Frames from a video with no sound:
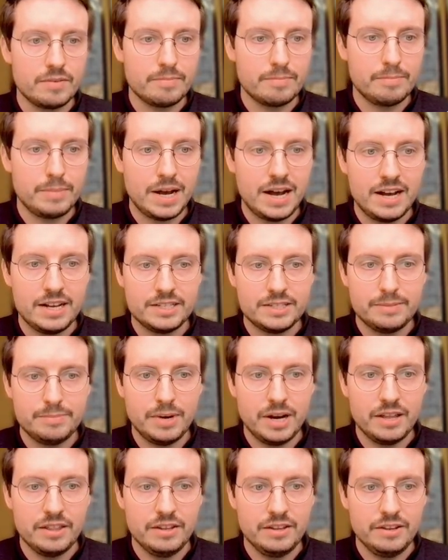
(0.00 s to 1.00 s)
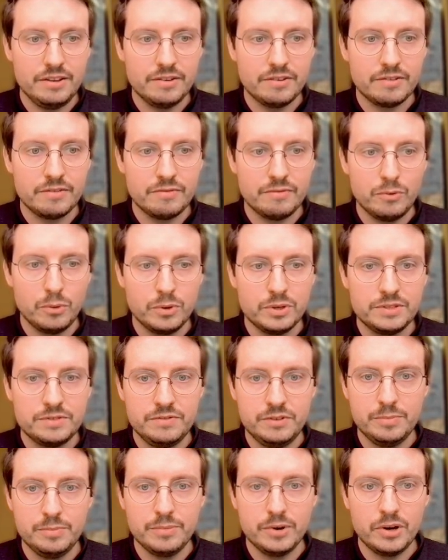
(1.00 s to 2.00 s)
passed by the voice
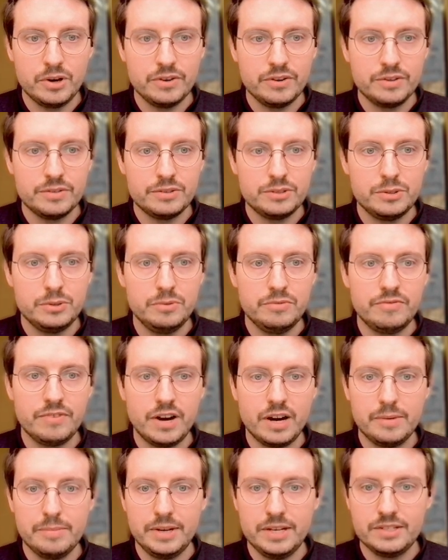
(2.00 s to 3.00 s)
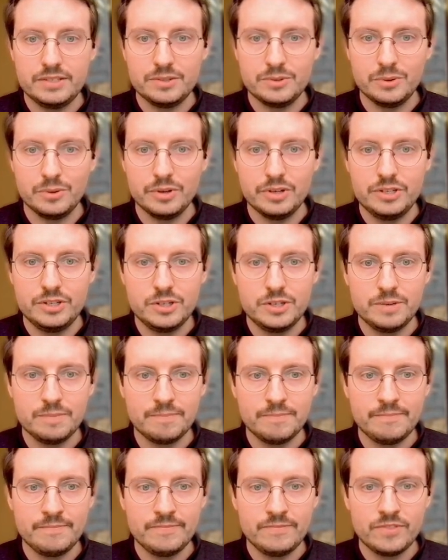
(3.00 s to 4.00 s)
view model to Firebase storage.
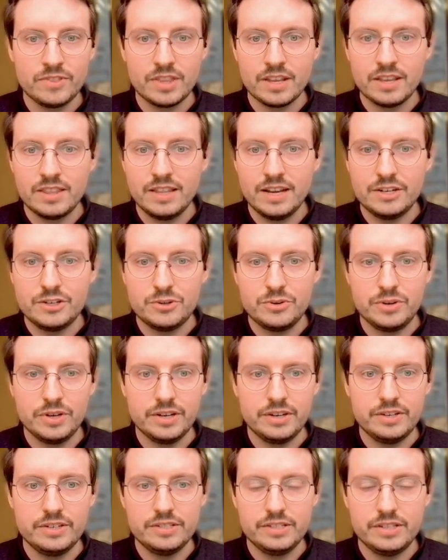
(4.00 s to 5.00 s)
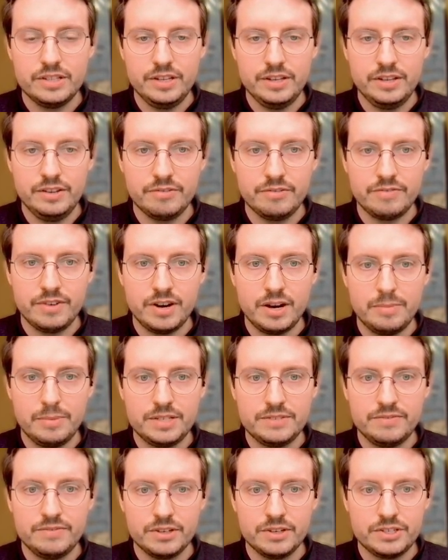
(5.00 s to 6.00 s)
That triggers the
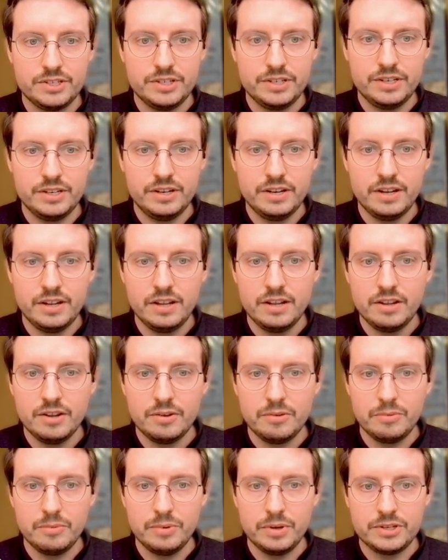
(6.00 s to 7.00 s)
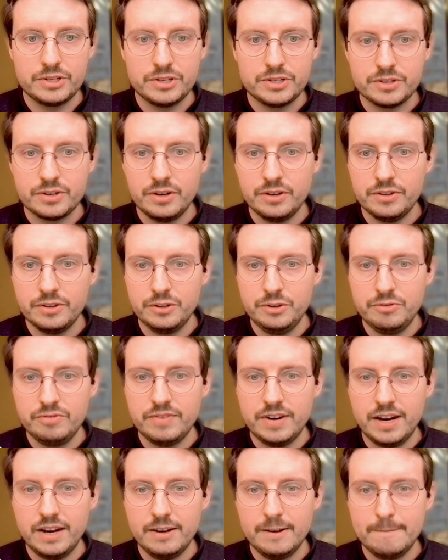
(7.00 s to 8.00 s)
Firebase function, which is called new
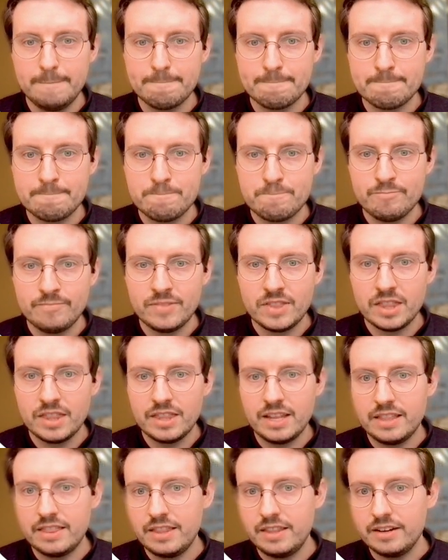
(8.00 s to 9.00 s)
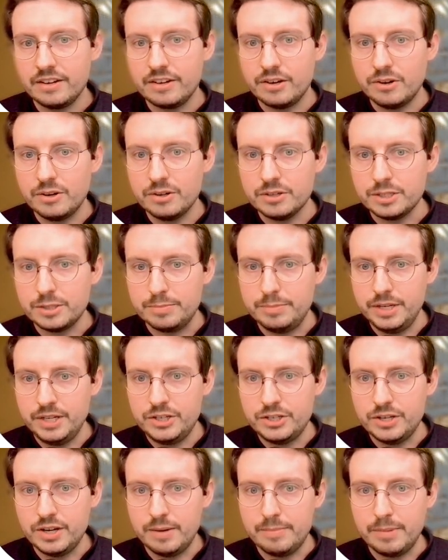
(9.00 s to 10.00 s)
file. That then calls
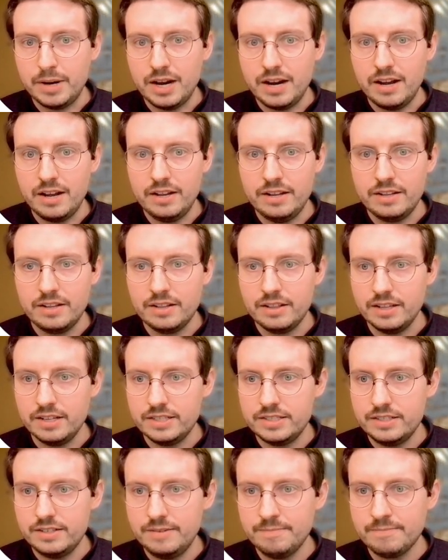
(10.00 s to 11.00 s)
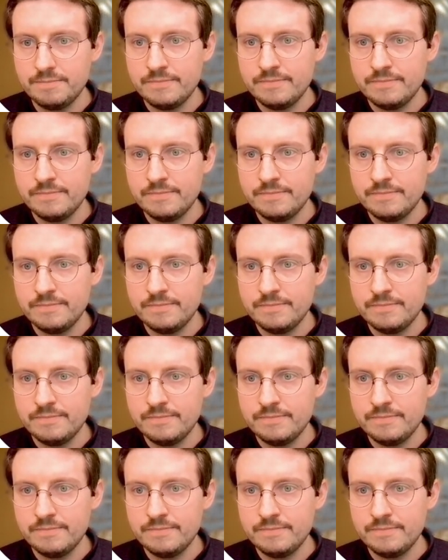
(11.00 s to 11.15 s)
speech.py listen.